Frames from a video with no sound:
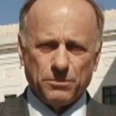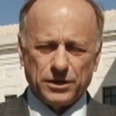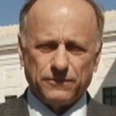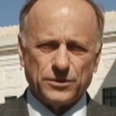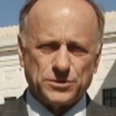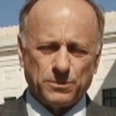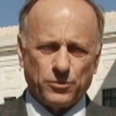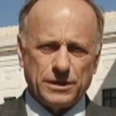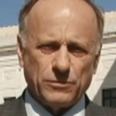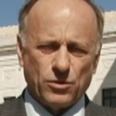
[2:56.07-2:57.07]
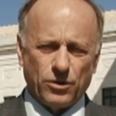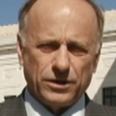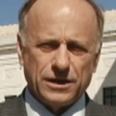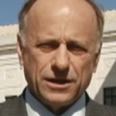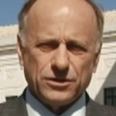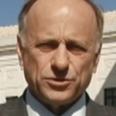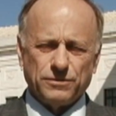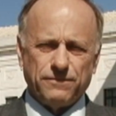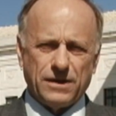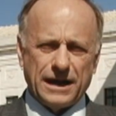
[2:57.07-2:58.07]
But if the Supreme Court
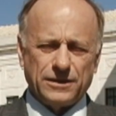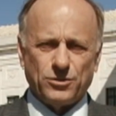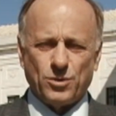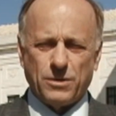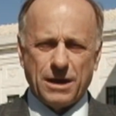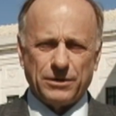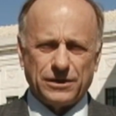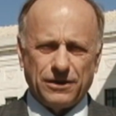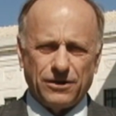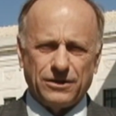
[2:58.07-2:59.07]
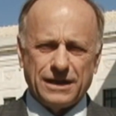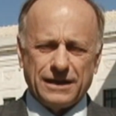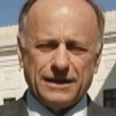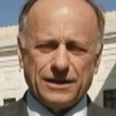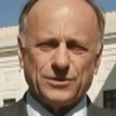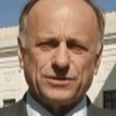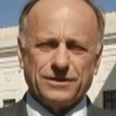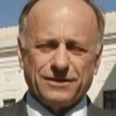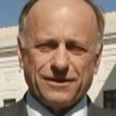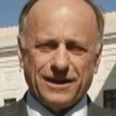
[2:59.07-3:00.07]
should find that Obamacare is
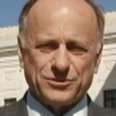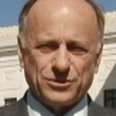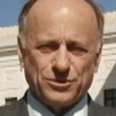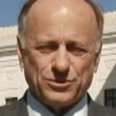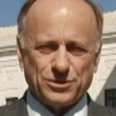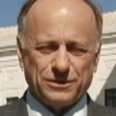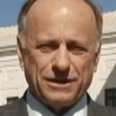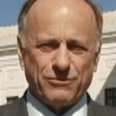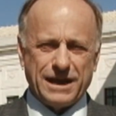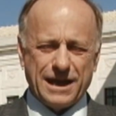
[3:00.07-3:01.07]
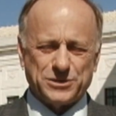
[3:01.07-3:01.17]
constitutional in every